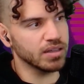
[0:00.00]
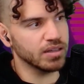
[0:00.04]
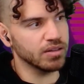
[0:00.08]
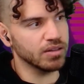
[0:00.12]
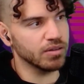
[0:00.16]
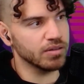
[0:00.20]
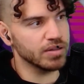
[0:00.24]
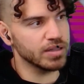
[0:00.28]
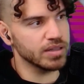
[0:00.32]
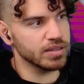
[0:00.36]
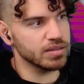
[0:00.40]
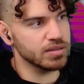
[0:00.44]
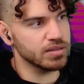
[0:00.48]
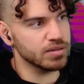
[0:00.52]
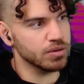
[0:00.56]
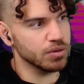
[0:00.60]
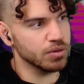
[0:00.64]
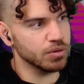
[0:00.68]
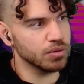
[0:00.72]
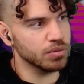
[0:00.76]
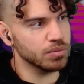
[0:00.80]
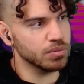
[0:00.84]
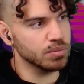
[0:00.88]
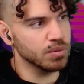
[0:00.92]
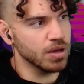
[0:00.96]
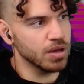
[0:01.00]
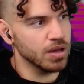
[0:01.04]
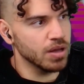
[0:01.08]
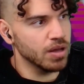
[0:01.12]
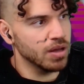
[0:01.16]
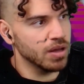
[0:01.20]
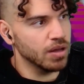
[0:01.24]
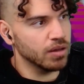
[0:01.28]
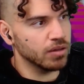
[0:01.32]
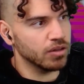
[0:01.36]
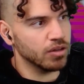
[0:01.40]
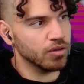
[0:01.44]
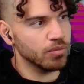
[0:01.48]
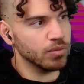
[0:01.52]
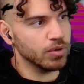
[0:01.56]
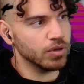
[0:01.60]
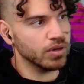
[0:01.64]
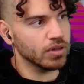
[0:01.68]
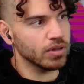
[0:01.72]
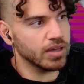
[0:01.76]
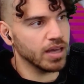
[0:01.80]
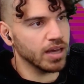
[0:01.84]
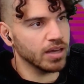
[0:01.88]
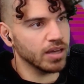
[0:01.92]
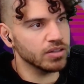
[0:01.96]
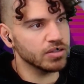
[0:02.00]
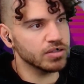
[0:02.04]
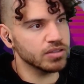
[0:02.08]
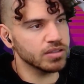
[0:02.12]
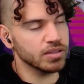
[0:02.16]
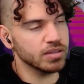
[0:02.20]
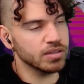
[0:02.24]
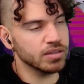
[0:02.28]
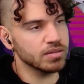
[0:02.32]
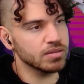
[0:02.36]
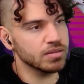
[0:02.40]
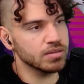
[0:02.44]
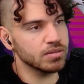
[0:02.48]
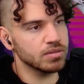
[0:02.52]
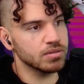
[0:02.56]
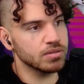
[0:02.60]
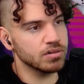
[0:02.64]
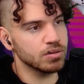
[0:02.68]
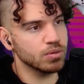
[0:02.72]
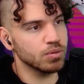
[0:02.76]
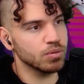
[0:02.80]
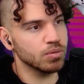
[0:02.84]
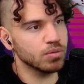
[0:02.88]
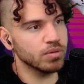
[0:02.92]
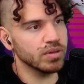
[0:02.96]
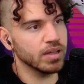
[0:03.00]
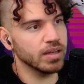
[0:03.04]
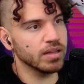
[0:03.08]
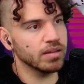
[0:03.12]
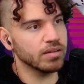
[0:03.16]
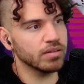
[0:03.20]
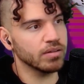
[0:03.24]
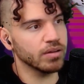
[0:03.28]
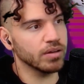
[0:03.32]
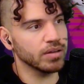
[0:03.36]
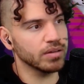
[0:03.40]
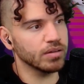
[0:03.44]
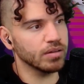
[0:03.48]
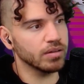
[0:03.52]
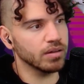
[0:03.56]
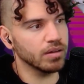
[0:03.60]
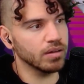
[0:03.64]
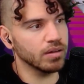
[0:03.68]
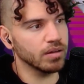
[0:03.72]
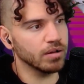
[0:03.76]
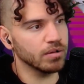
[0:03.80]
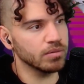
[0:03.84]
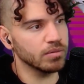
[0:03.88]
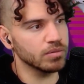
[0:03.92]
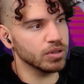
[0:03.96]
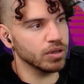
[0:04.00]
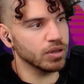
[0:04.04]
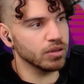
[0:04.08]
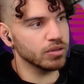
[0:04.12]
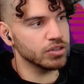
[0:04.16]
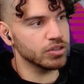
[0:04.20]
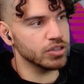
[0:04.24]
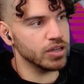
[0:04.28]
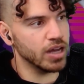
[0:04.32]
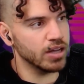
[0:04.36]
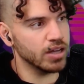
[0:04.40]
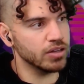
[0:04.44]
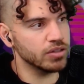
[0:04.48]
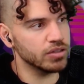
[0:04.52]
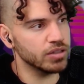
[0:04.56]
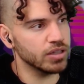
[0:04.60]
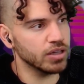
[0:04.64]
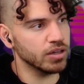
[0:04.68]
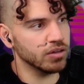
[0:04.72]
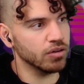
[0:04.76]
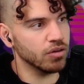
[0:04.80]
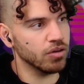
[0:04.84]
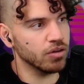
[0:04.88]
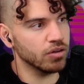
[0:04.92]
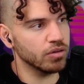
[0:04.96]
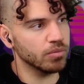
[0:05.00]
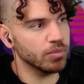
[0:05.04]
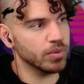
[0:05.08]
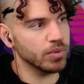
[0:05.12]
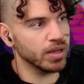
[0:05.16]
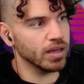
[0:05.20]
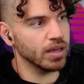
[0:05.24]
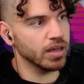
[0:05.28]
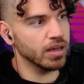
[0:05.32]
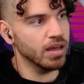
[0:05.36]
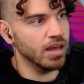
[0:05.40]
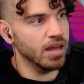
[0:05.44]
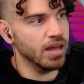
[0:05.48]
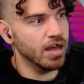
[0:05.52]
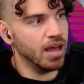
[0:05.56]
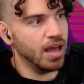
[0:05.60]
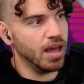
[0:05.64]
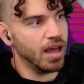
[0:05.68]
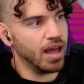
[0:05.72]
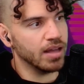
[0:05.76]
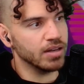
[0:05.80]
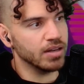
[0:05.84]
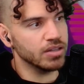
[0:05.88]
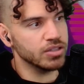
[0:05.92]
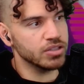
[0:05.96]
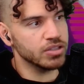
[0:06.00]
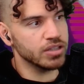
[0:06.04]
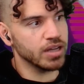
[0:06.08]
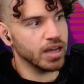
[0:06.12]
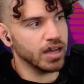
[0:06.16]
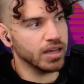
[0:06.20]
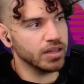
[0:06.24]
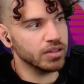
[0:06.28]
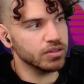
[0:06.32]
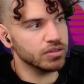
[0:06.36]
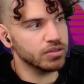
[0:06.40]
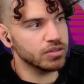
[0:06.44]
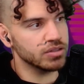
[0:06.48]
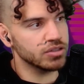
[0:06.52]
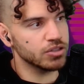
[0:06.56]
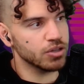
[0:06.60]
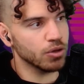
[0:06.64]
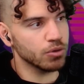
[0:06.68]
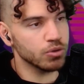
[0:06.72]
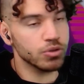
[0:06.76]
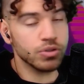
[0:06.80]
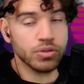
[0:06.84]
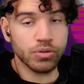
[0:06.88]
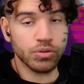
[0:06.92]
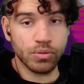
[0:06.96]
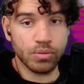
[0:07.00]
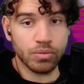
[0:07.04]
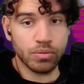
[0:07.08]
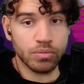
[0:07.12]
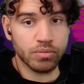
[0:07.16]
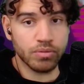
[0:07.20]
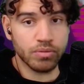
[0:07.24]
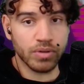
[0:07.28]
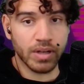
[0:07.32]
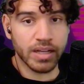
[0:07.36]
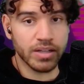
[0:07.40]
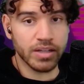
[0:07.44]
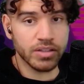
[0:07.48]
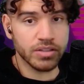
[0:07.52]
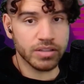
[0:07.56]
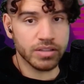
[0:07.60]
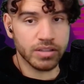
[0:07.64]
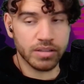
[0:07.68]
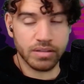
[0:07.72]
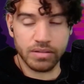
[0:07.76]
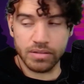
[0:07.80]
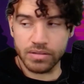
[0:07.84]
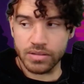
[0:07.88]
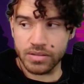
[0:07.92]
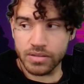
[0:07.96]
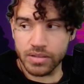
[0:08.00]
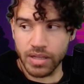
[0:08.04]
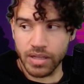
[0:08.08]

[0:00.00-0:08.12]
you know, this new communications tool that is going to, you know, change the economy and change social relations